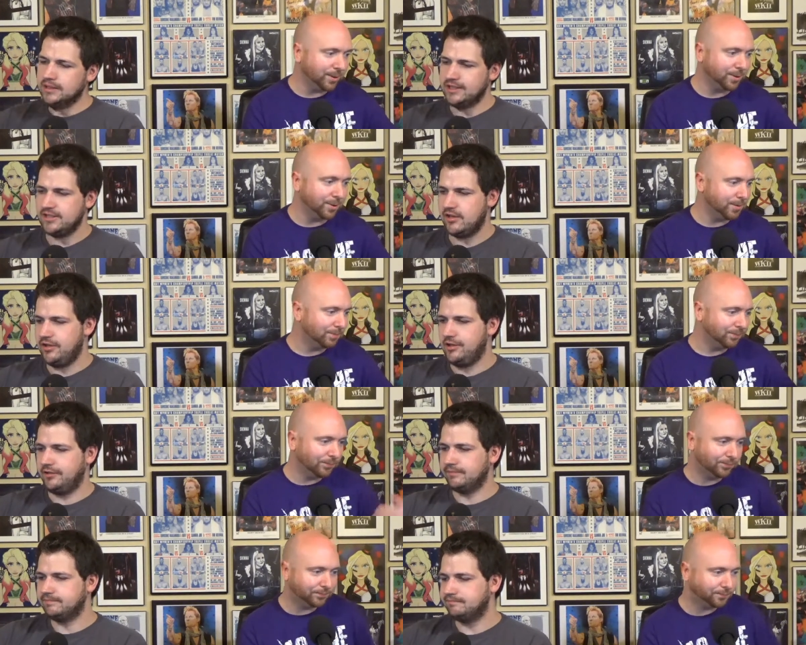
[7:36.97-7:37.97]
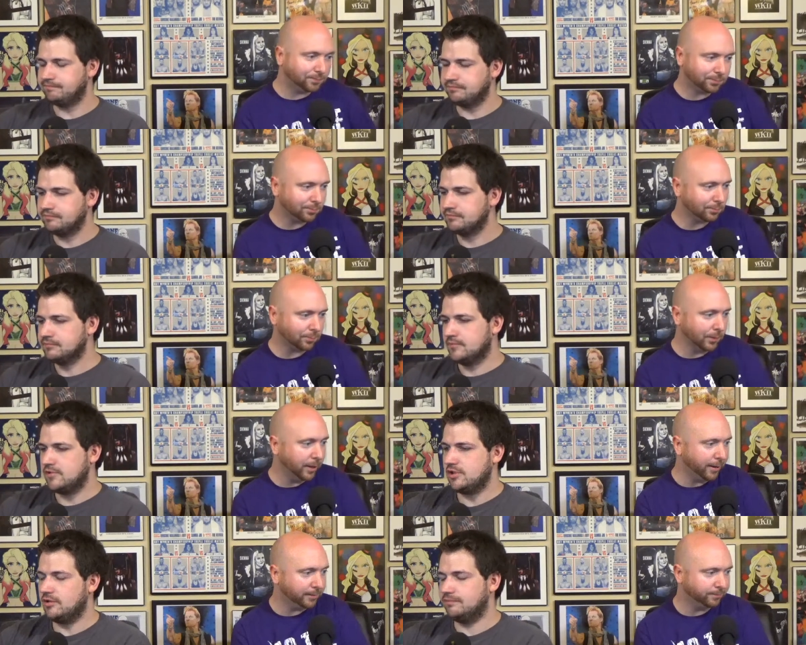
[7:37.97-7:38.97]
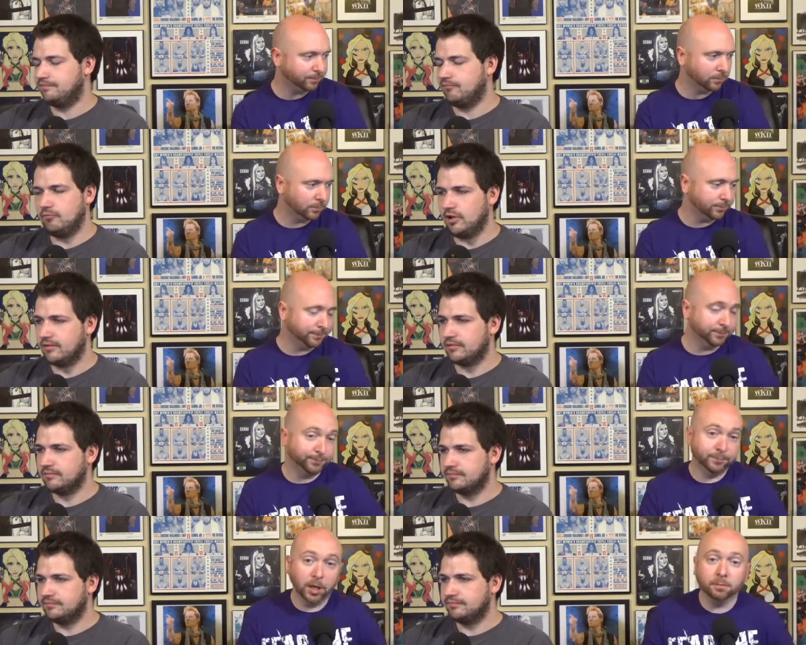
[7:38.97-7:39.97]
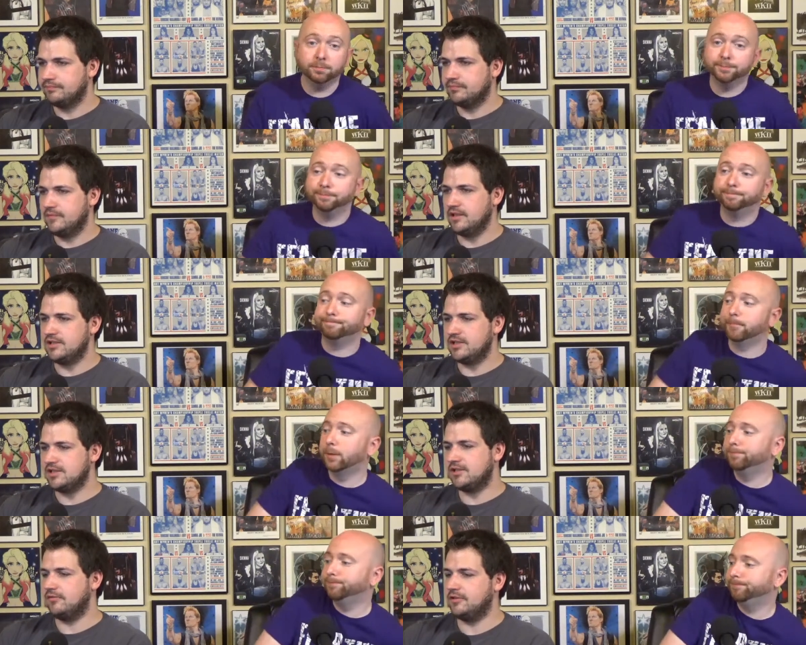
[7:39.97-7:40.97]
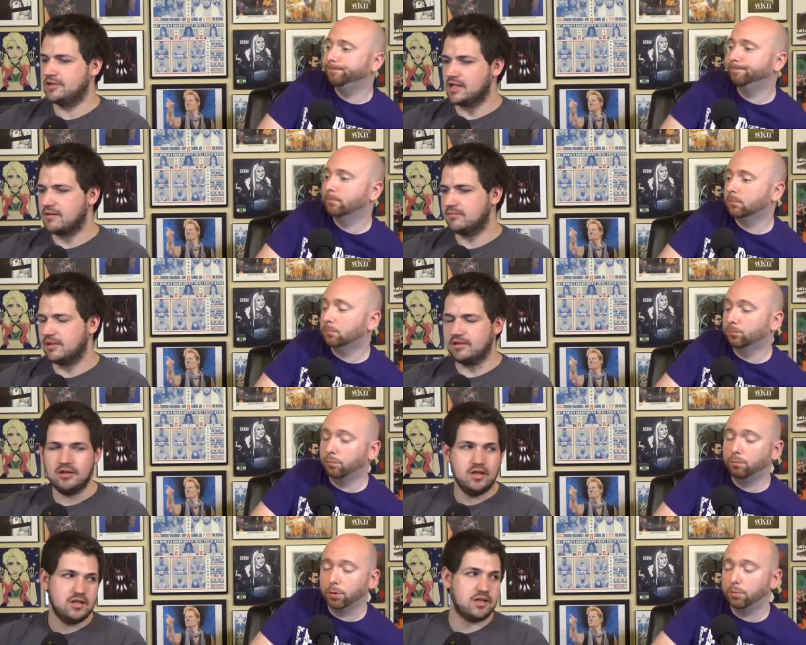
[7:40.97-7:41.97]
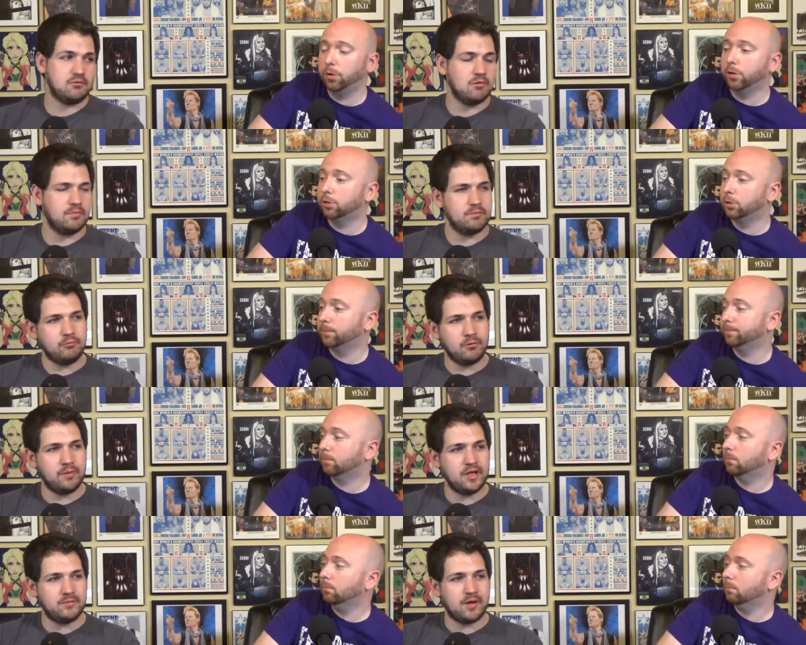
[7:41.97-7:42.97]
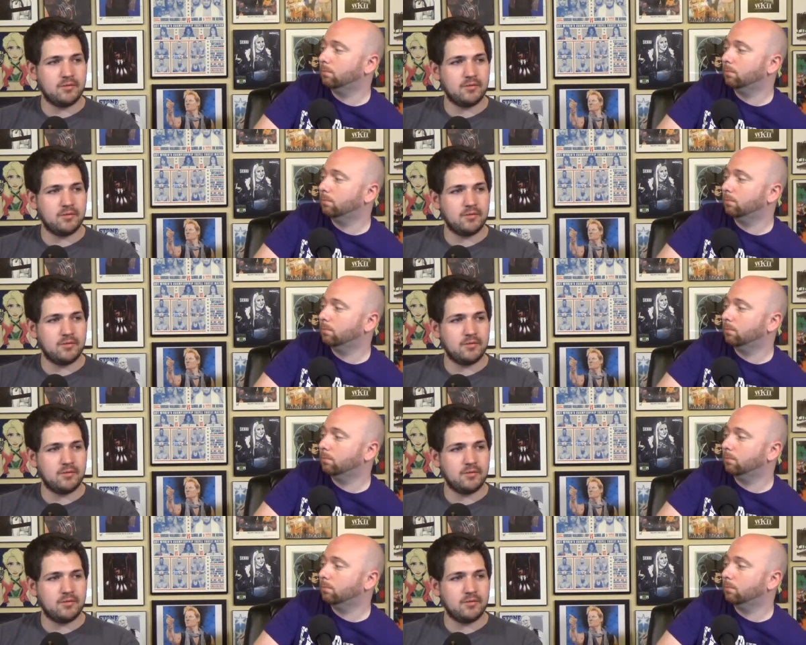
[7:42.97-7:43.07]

Speaker 1: There's nothing here. Yeah. So whatever. Yeah. It's just yeah. to fill time. They, Pretty much. We, we paid